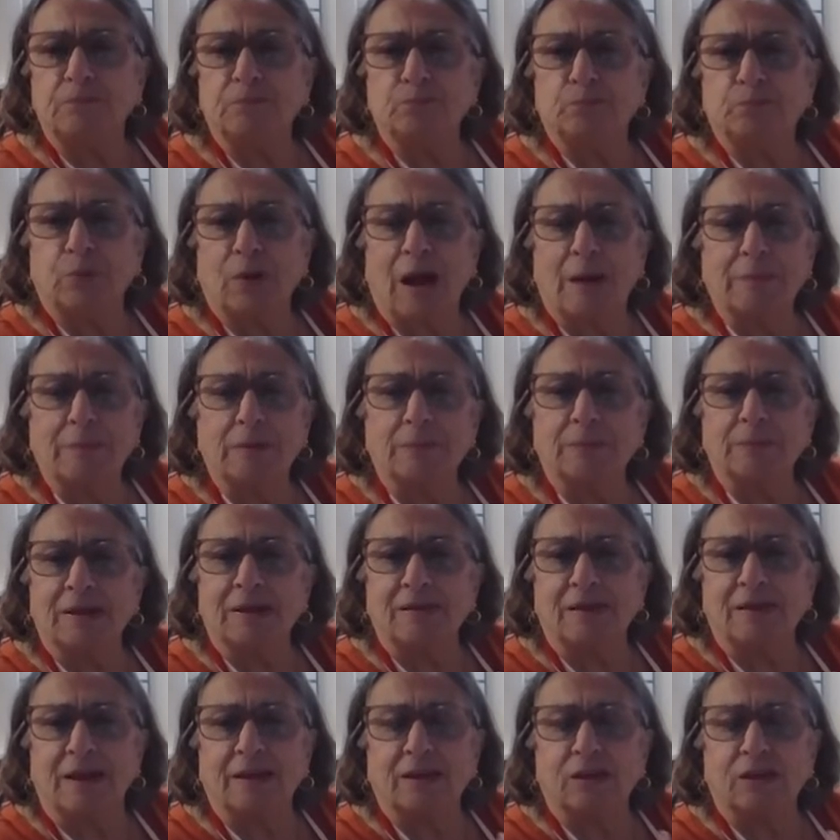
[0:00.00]
Probably
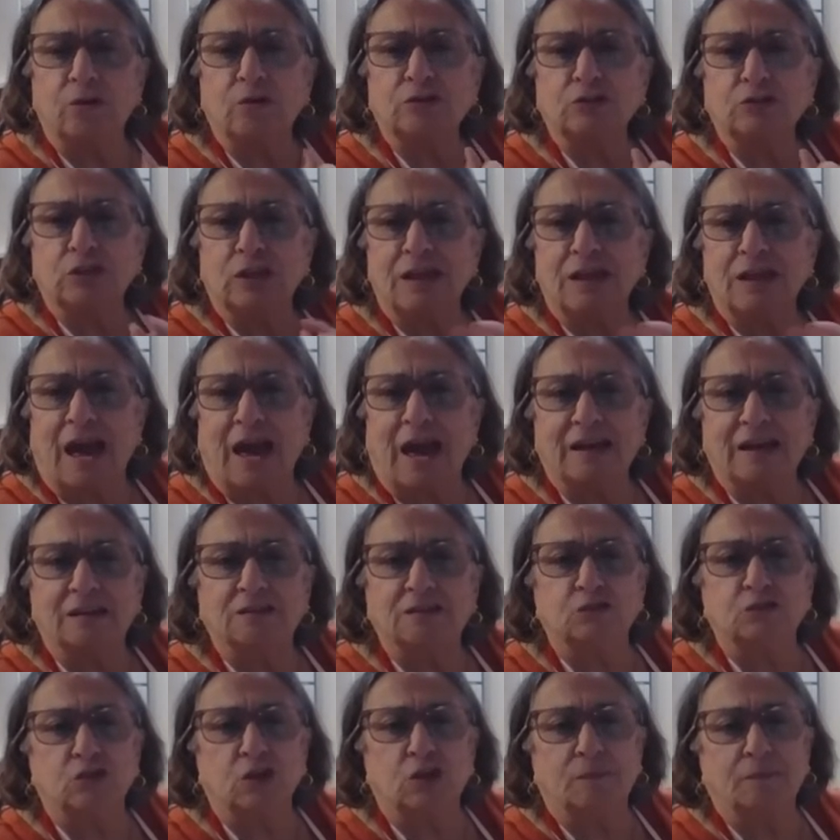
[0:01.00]
like, usually I
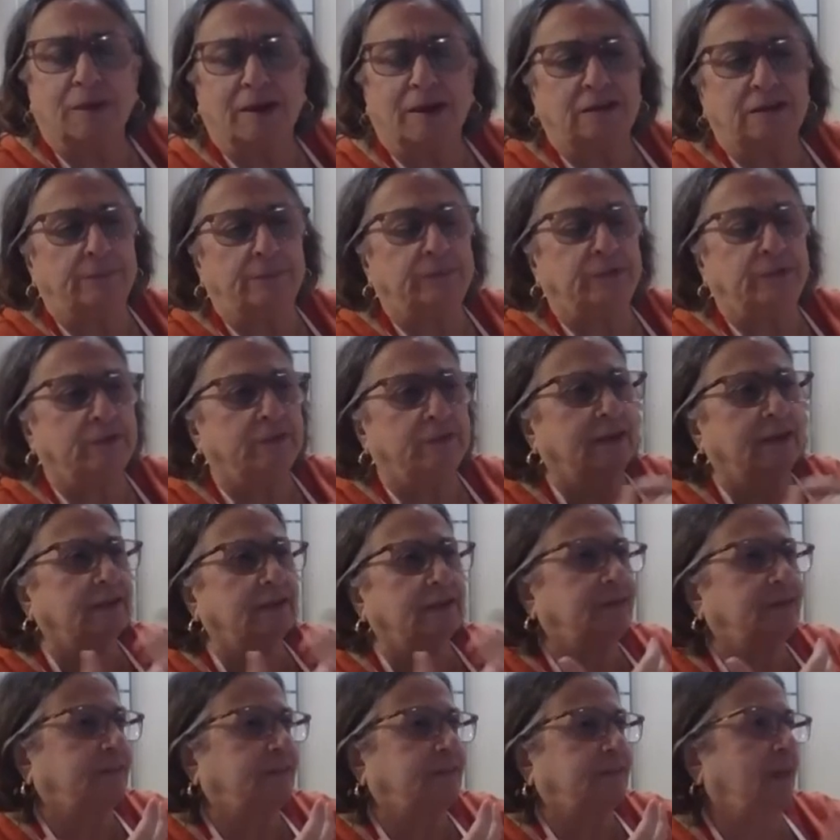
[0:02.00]
can turn mine up to like a
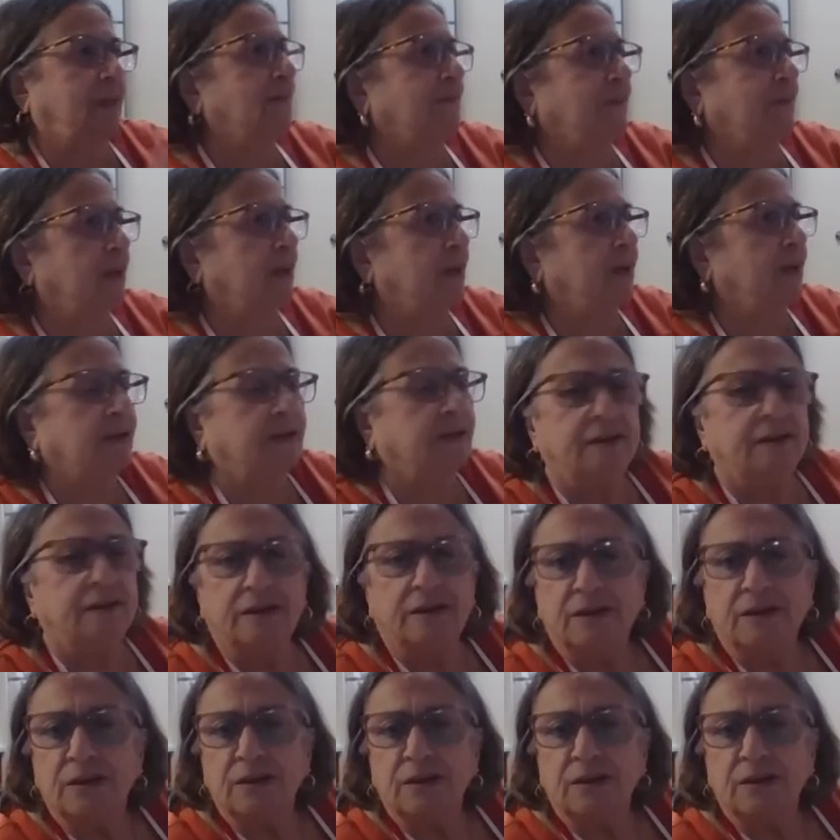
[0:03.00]
7.